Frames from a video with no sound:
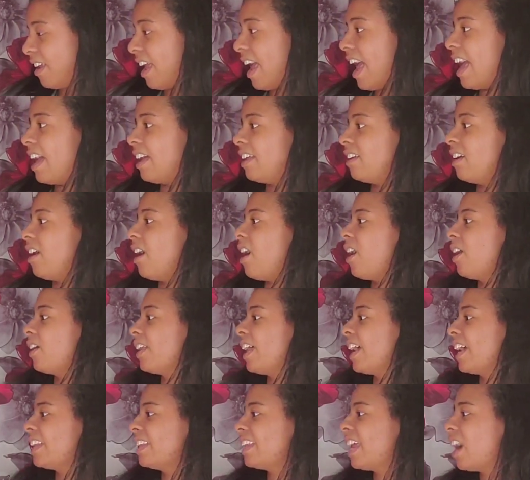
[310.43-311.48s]
are
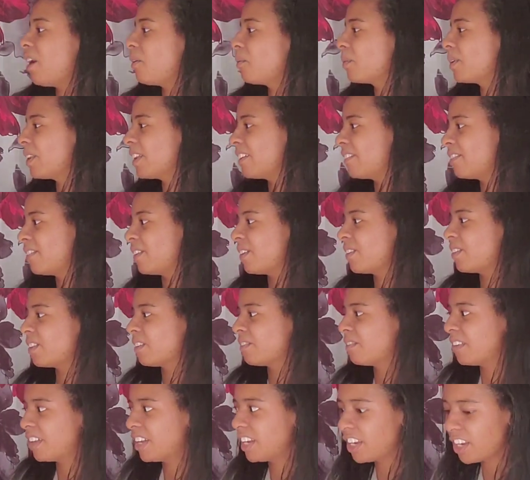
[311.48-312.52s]
like not really feeling
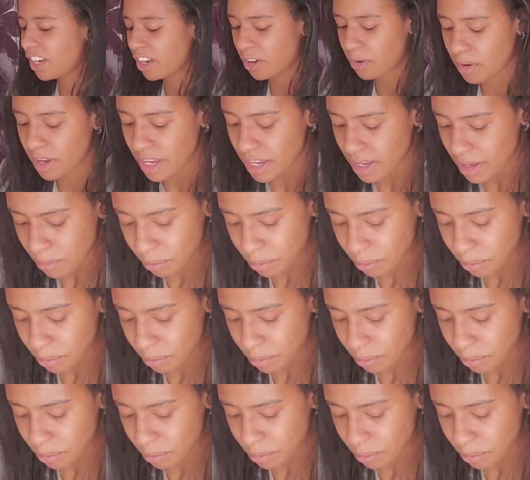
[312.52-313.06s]
the video,